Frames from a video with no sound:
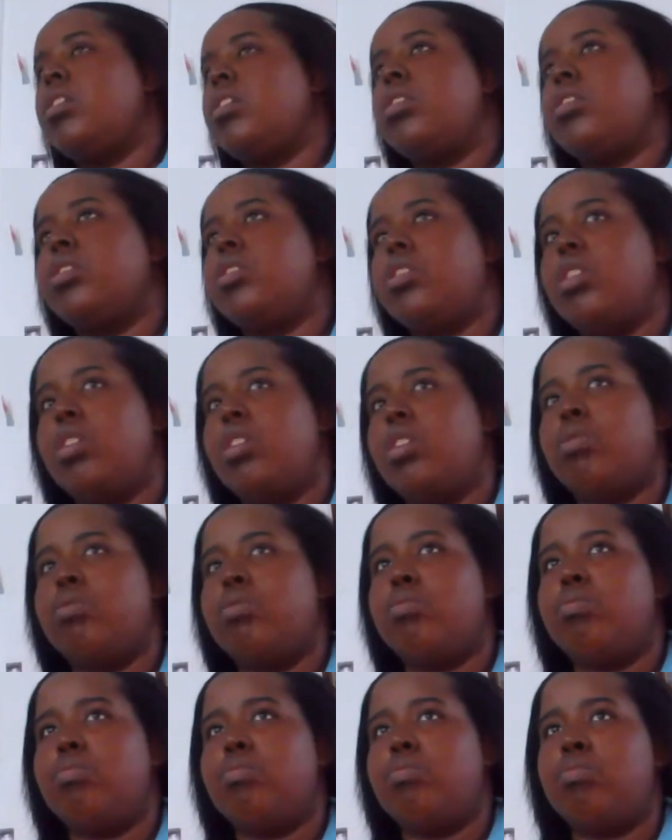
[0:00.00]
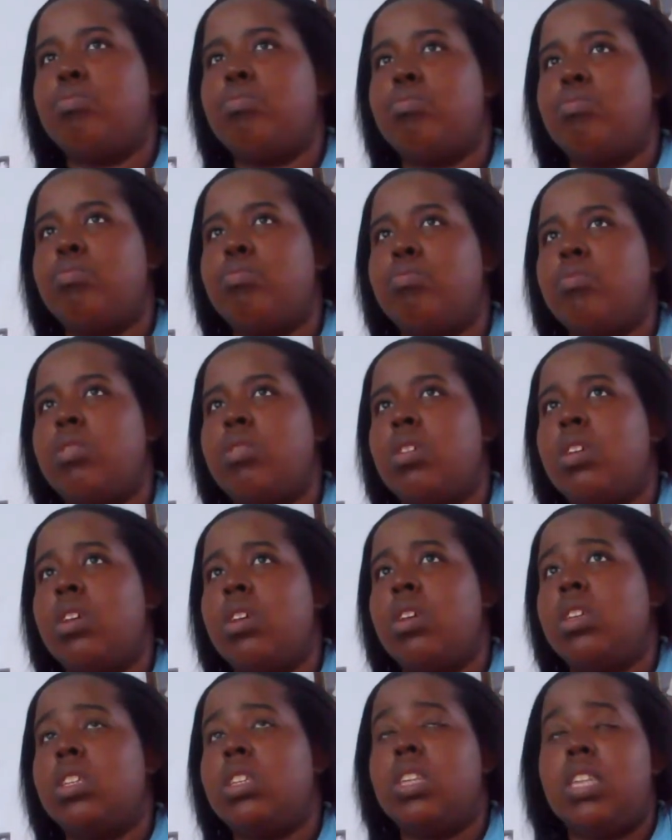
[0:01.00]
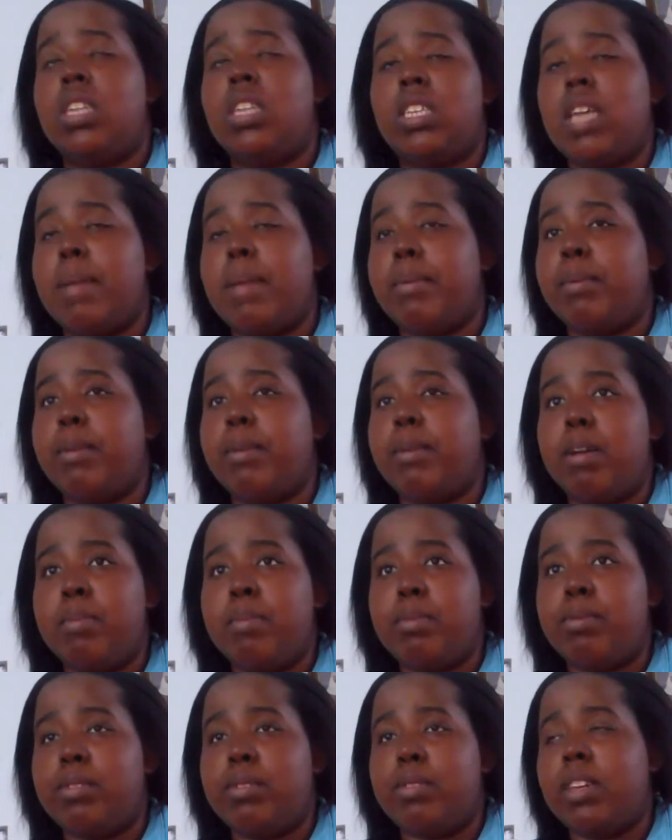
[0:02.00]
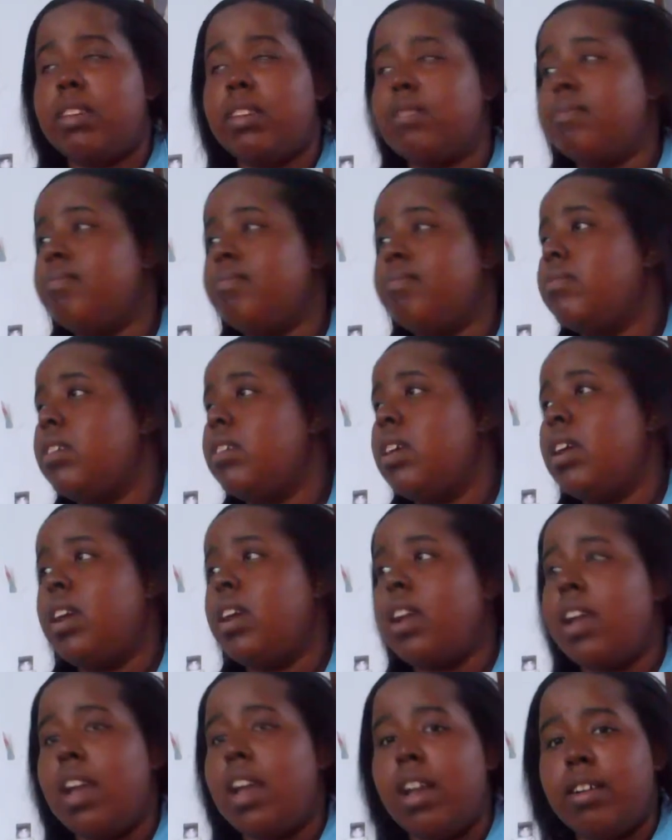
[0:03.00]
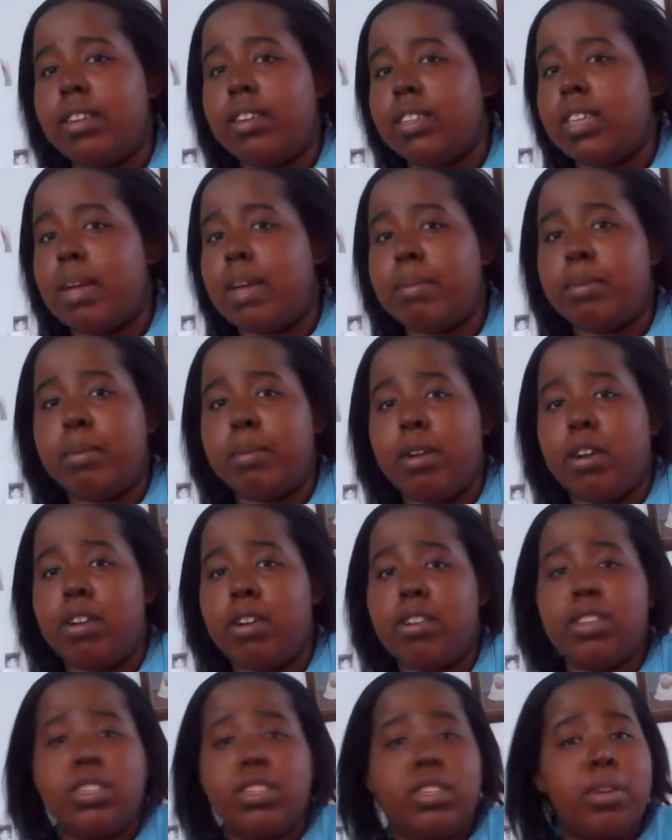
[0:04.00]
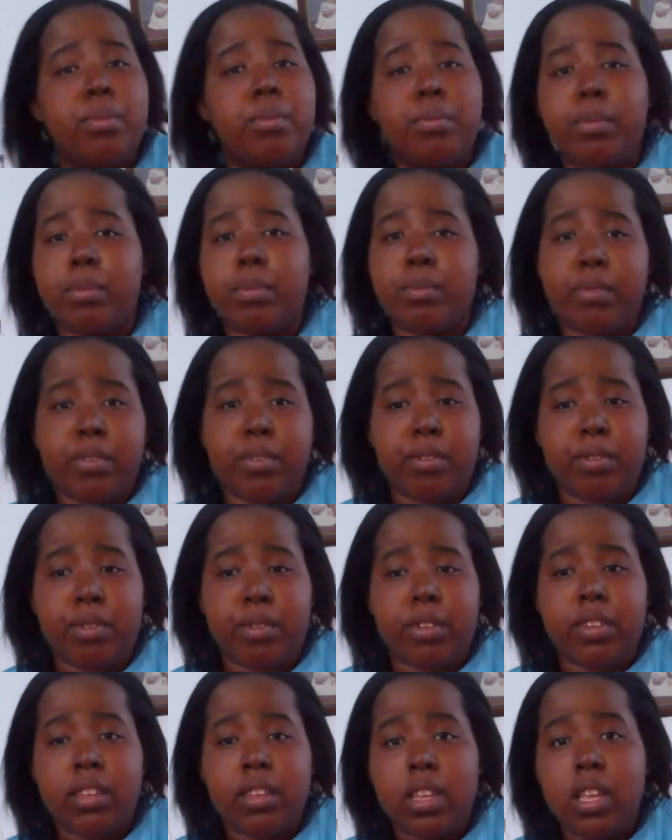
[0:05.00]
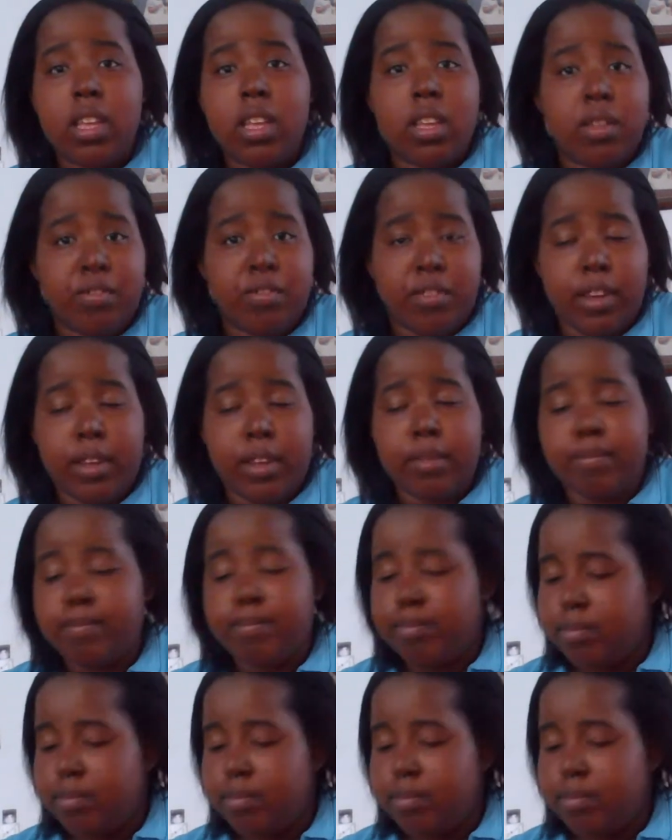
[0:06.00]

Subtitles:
So Sen is happy with her boo thing. Erica's happy with hers. We moving on, right?